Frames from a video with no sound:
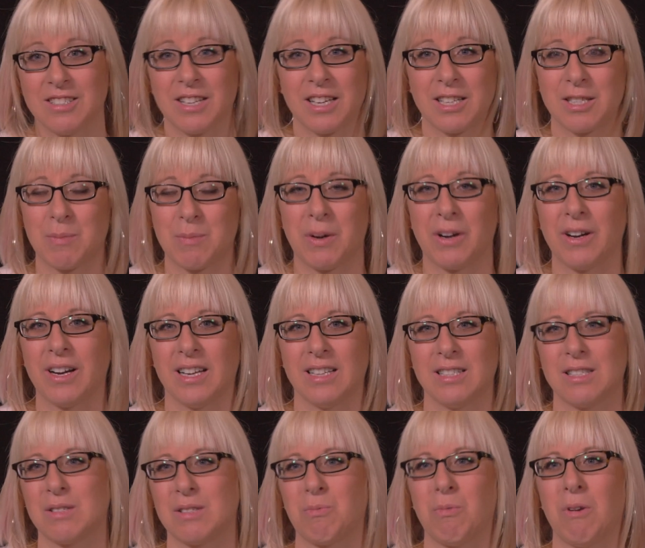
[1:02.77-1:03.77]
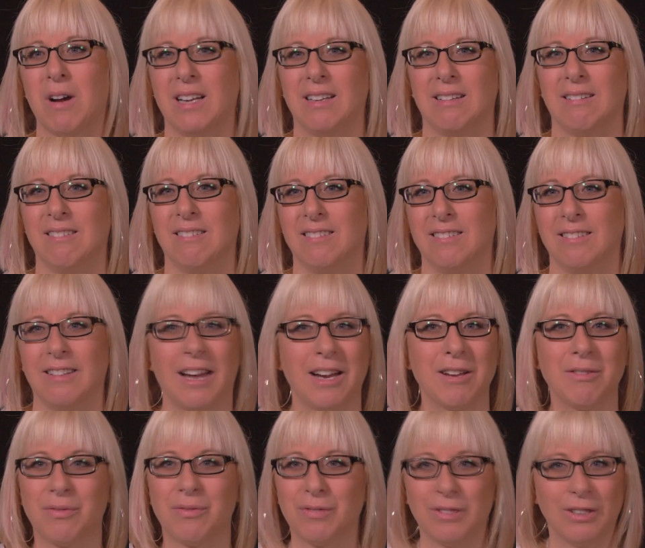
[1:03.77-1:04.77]
to experience what
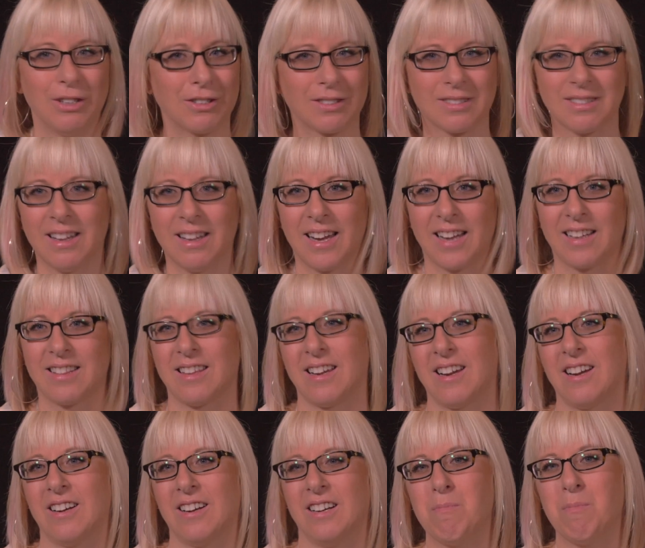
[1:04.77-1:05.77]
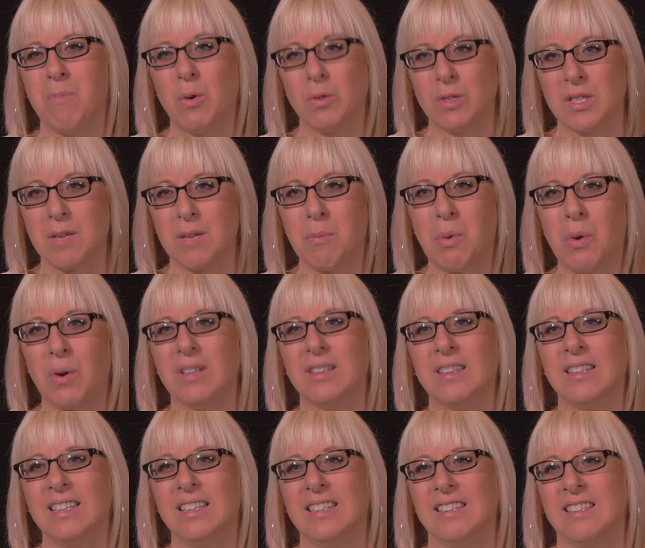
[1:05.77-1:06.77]
life looked like there. Most
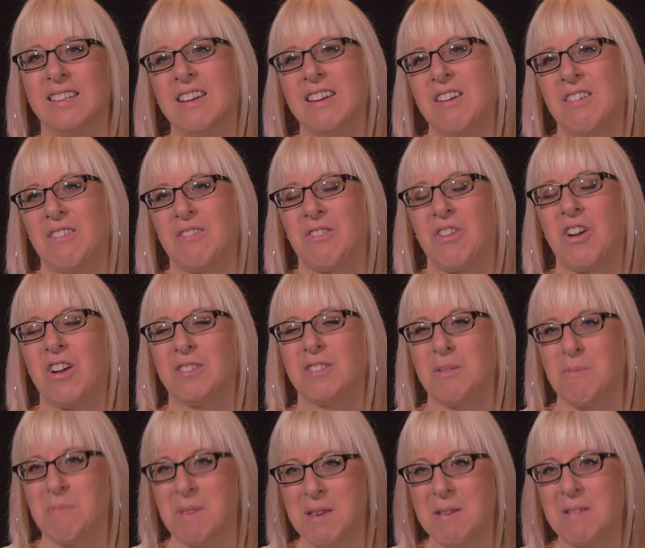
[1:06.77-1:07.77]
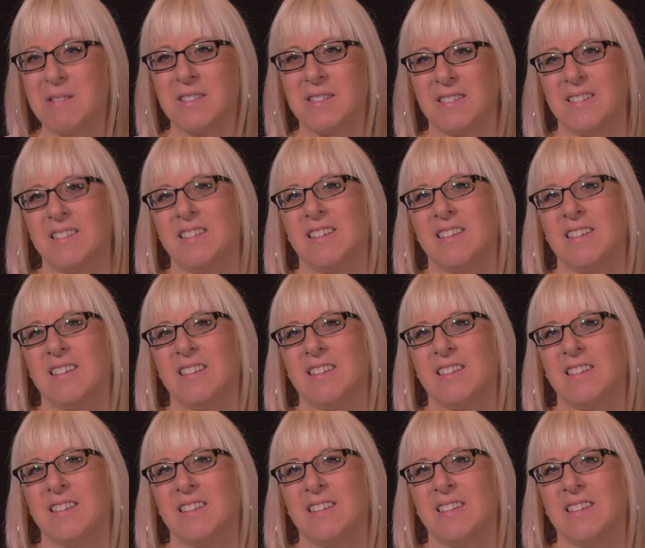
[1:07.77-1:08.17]
importantly, got to meet